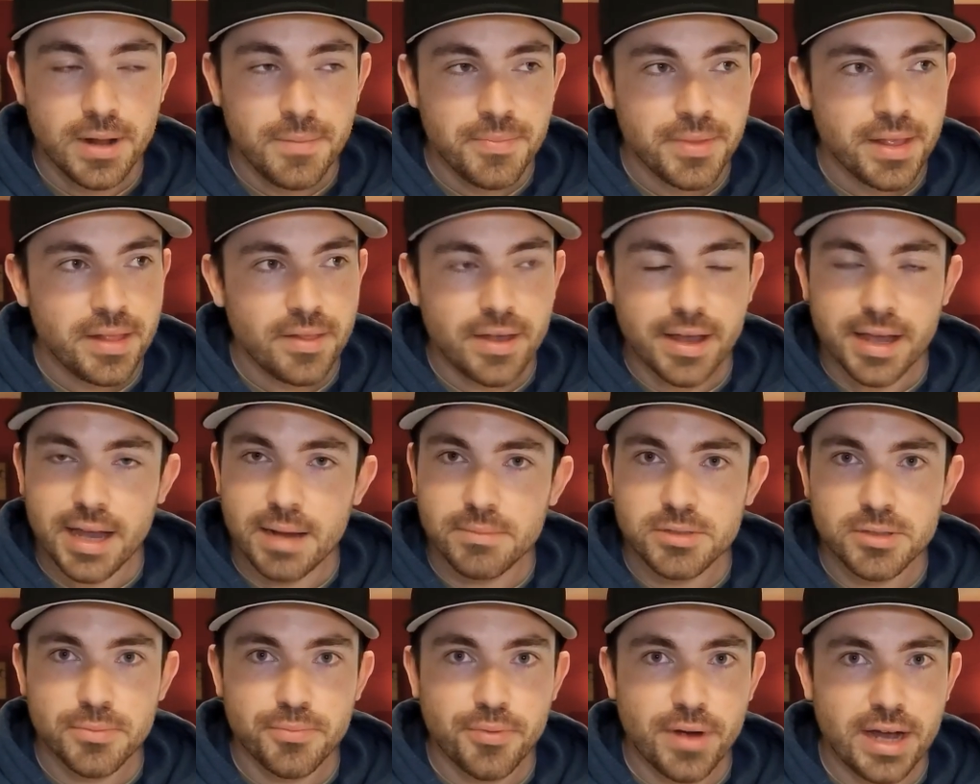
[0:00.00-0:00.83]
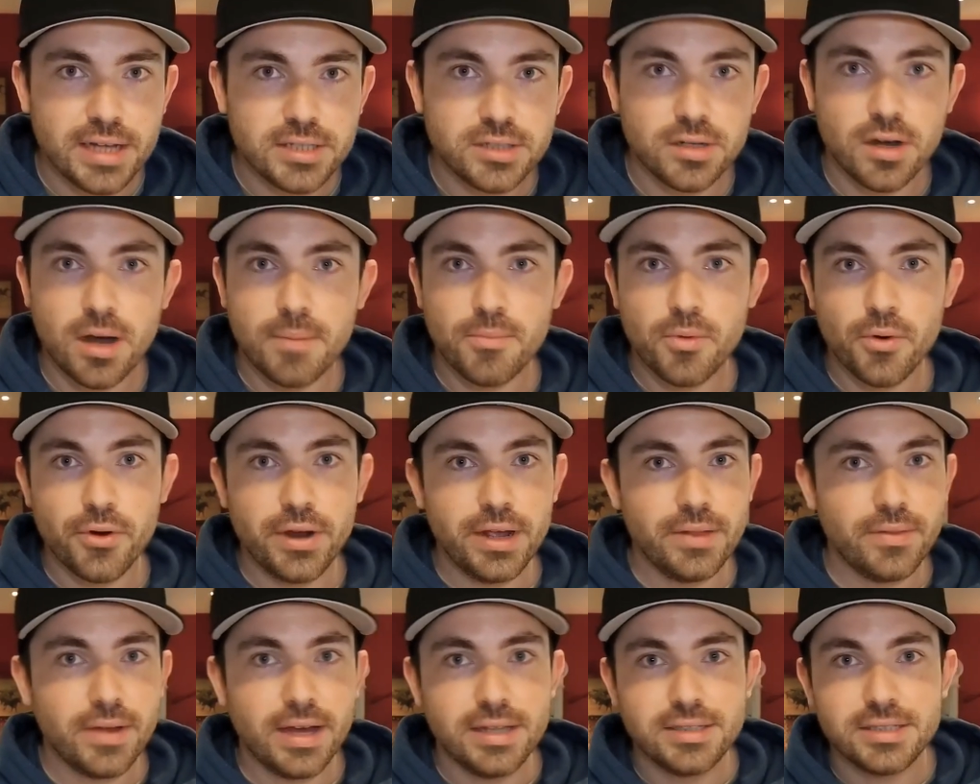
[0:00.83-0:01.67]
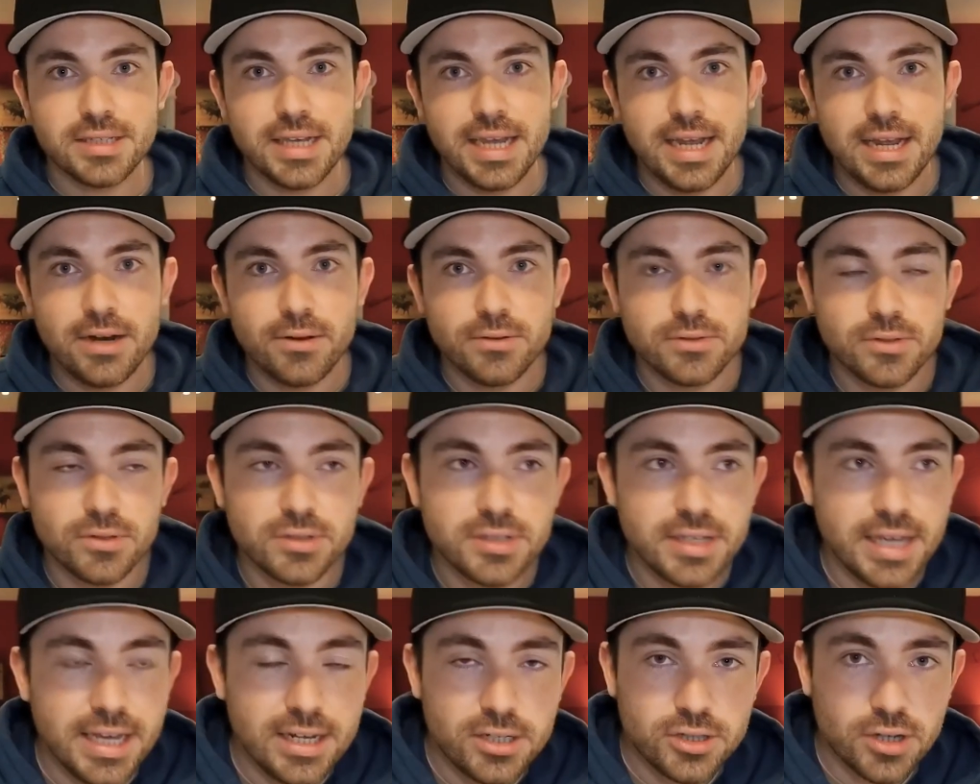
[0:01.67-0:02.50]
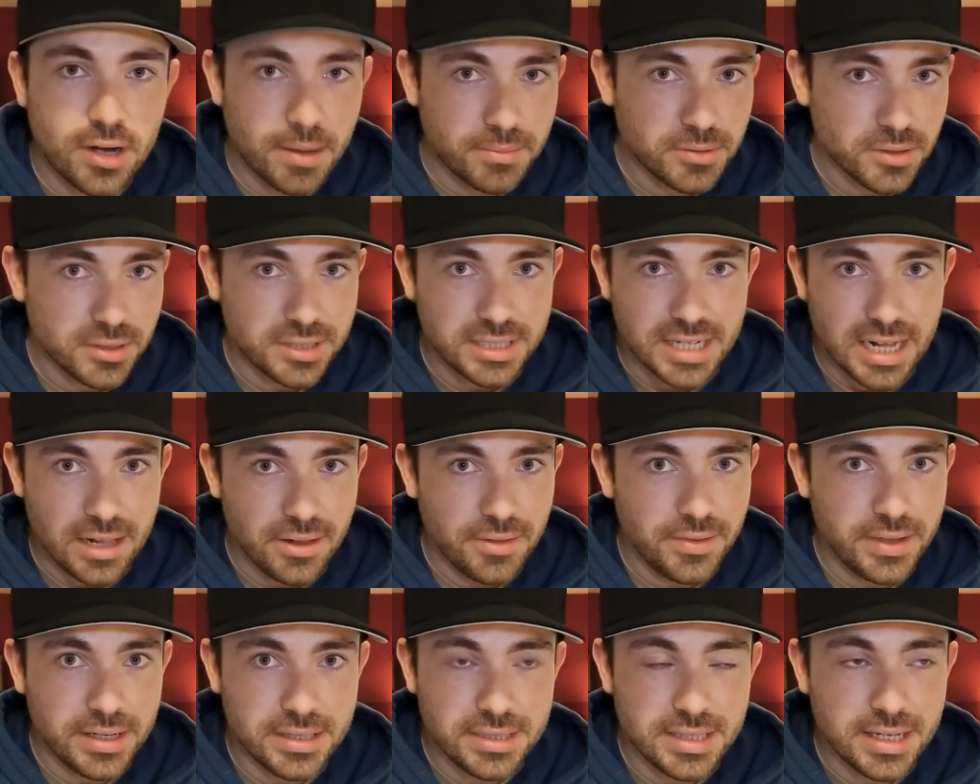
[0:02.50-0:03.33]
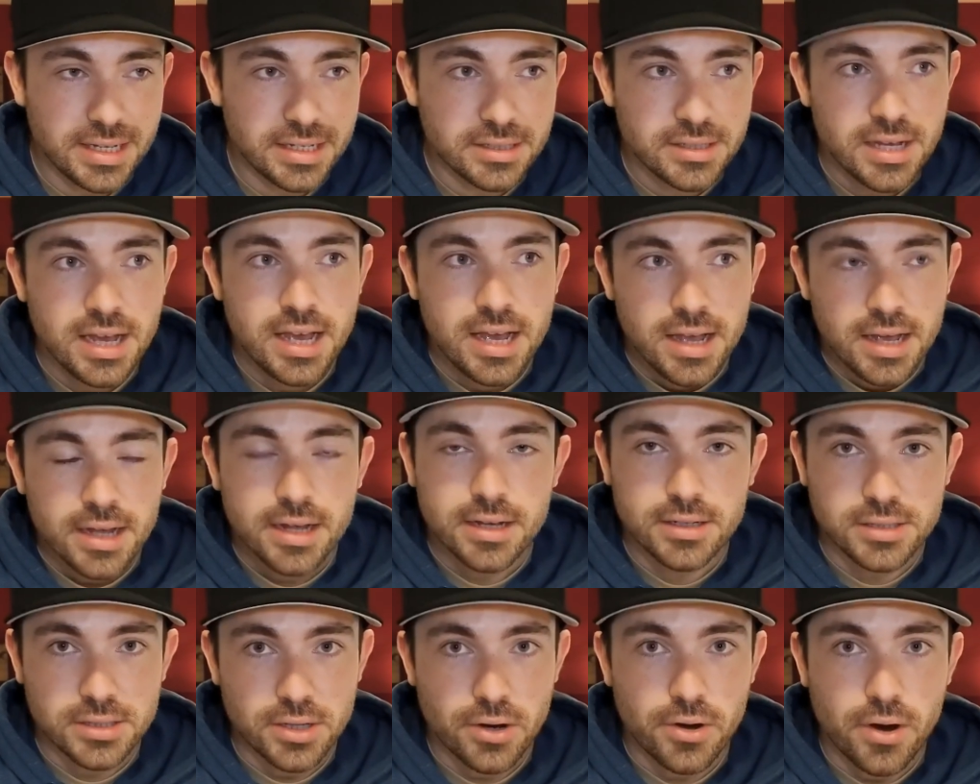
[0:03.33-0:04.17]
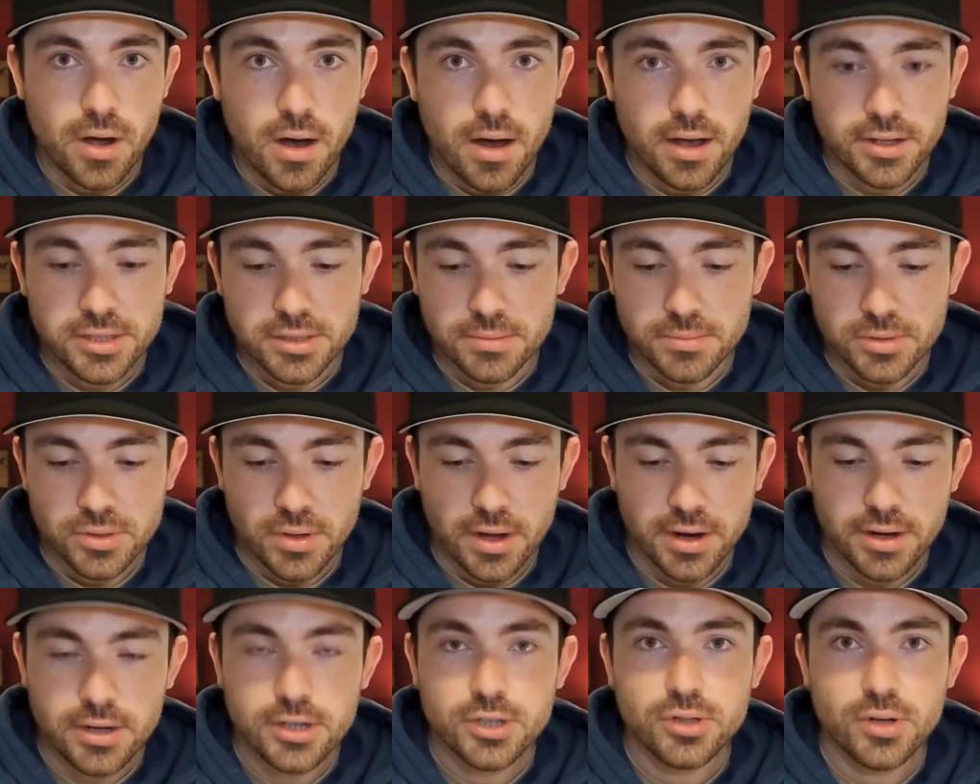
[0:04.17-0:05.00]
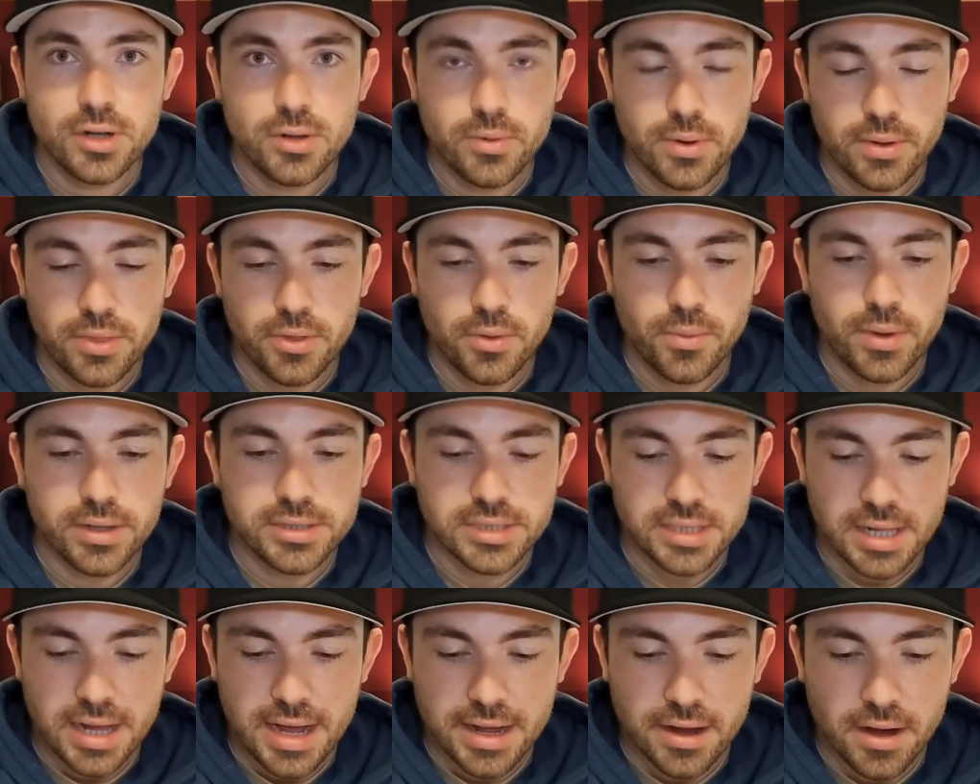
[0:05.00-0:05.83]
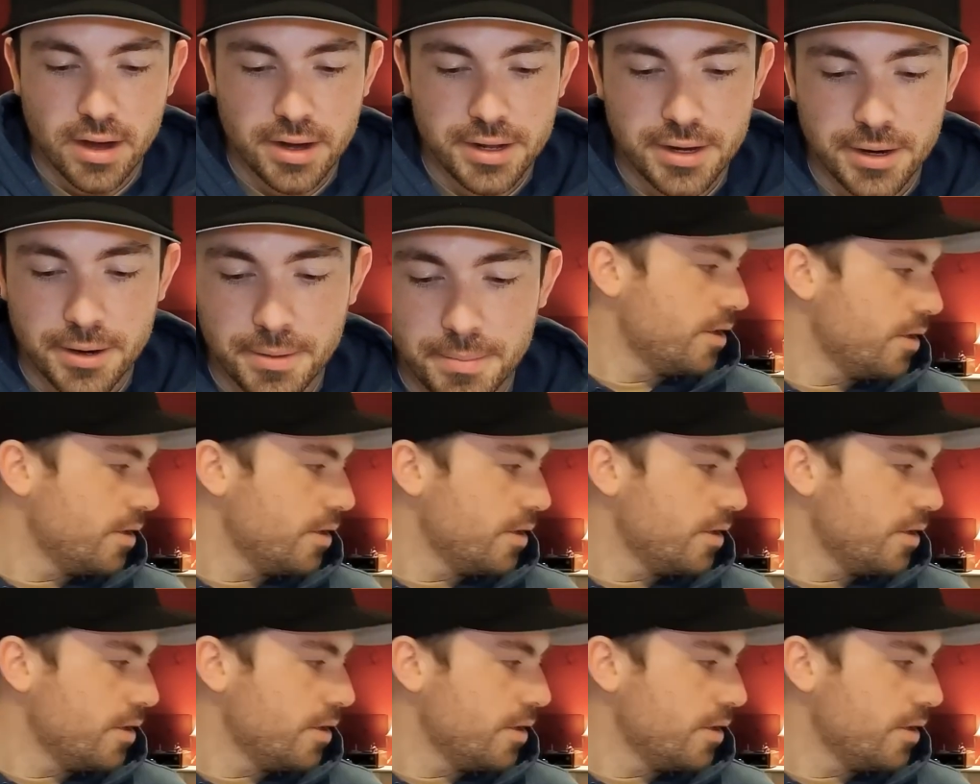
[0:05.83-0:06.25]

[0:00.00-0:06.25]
Like, I'm surprised not more inline skaters or skate shops are selling these things because they're awesome. So I'm going to show you the ones that I got here.